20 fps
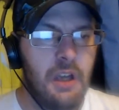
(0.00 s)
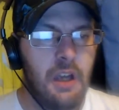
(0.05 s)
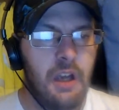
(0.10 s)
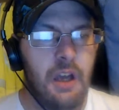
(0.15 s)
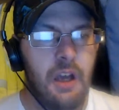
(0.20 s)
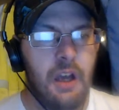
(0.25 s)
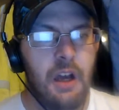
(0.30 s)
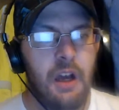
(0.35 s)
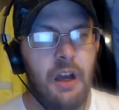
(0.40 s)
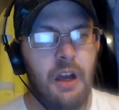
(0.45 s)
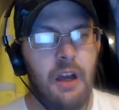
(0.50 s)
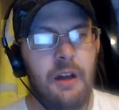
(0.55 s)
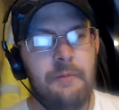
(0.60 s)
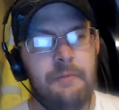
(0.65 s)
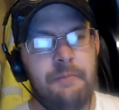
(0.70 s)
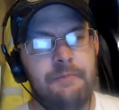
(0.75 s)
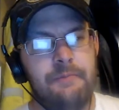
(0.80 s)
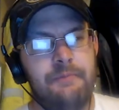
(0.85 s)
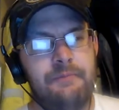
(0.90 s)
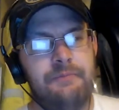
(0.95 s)

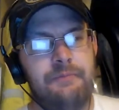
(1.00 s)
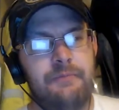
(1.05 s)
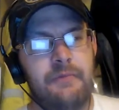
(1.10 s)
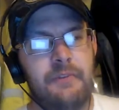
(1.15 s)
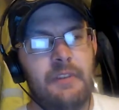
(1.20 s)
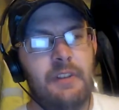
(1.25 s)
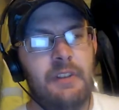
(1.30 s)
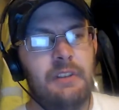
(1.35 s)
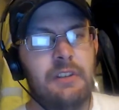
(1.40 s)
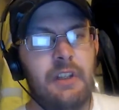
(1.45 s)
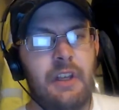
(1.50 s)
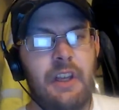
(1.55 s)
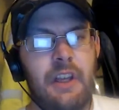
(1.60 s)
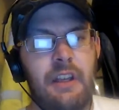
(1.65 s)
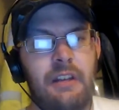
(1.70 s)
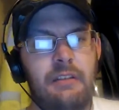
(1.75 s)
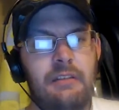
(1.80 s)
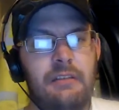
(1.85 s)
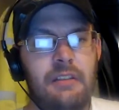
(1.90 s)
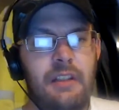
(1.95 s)
So
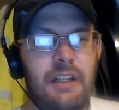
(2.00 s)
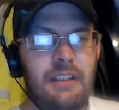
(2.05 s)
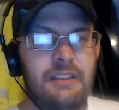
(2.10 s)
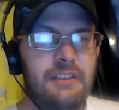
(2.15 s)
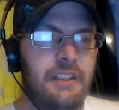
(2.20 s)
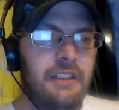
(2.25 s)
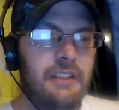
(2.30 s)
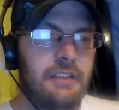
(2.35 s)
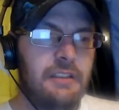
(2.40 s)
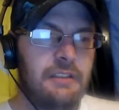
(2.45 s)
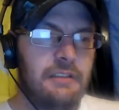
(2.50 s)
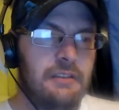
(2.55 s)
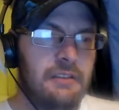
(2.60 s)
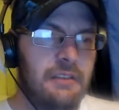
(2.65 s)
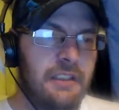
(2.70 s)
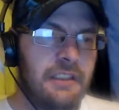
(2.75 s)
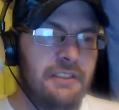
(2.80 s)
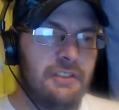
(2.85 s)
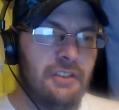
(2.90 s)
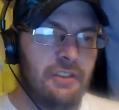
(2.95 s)
yeah, that's it.
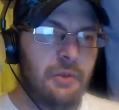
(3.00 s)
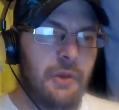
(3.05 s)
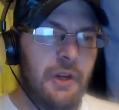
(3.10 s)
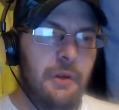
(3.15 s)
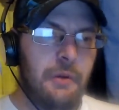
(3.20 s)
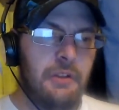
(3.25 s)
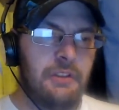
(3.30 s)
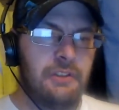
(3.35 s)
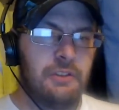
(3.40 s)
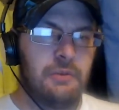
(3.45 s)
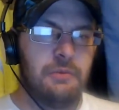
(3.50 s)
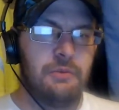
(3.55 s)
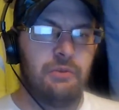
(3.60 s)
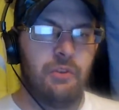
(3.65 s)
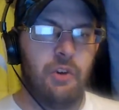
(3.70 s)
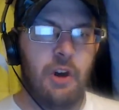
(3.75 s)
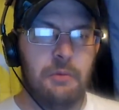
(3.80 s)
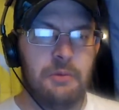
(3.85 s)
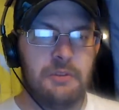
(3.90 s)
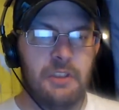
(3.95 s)
He's got 21
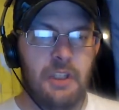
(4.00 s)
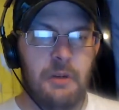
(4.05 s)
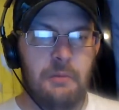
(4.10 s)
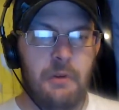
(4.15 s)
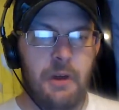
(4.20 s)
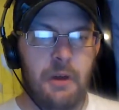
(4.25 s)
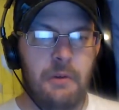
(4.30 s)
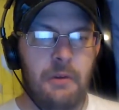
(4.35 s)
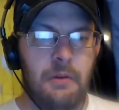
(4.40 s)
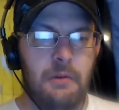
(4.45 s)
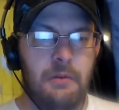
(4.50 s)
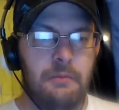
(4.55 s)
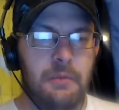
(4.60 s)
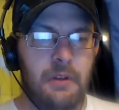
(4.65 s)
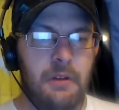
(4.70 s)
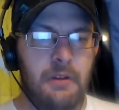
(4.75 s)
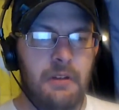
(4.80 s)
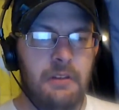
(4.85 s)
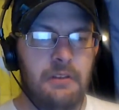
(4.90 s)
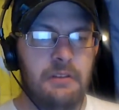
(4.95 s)
subscribers at the moment,
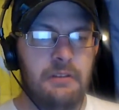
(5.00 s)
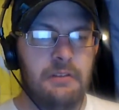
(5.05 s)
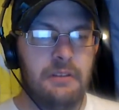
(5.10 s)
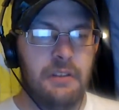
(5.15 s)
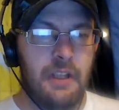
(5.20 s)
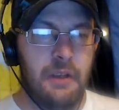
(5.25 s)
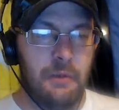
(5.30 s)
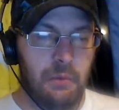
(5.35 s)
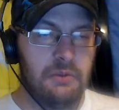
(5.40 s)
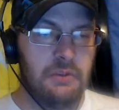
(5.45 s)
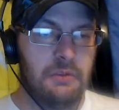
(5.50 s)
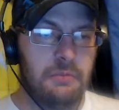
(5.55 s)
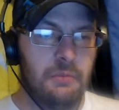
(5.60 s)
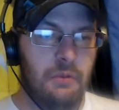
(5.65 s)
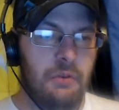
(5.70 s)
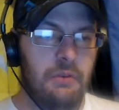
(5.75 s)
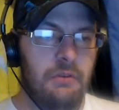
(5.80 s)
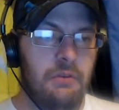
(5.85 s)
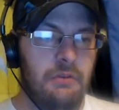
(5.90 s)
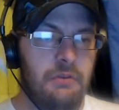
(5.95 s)
but he wants
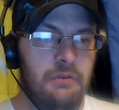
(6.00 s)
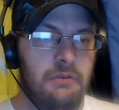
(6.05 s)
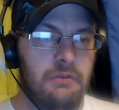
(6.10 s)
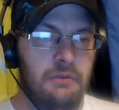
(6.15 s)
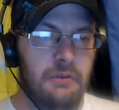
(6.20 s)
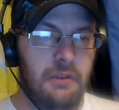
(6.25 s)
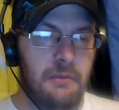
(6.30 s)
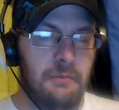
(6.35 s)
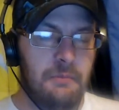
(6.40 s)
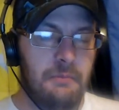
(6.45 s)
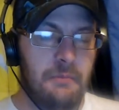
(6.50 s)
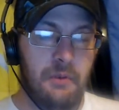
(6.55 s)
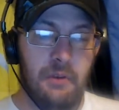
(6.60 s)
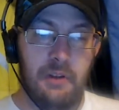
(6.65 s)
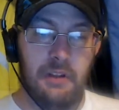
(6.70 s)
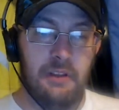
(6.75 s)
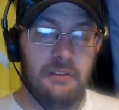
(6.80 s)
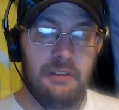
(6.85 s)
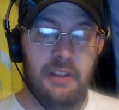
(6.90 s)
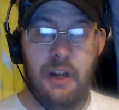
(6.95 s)
more.
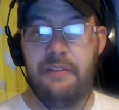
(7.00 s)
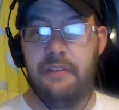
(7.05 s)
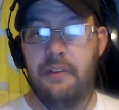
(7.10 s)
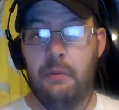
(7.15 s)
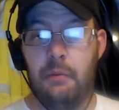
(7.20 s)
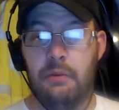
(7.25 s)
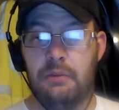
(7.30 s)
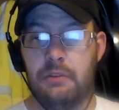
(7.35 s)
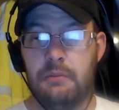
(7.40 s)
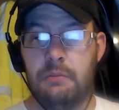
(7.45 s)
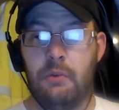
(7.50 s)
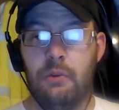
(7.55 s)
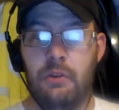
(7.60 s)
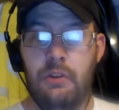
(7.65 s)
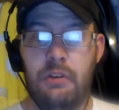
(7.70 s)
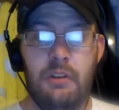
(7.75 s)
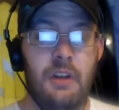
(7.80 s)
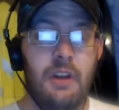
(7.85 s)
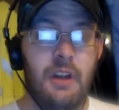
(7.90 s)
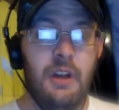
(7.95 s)
Well, I don't know if he wants
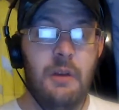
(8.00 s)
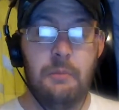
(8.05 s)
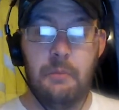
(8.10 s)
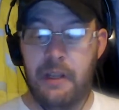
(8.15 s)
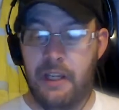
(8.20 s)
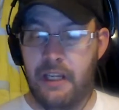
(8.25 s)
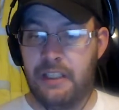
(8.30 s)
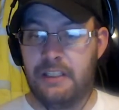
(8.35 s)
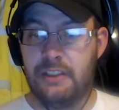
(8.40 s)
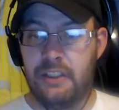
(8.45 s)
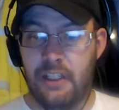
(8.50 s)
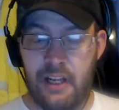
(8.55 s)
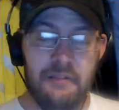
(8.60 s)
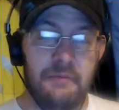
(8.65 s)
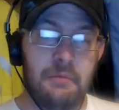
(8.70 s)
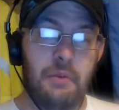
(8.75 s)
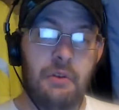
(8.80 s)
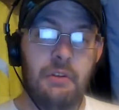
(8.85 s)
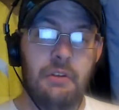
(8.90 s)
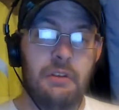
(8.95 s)
more, but he should
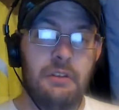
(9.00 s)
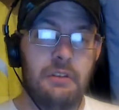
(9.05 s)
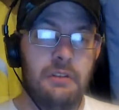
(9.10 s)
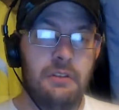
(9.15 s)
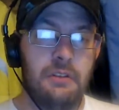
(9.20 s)
have more.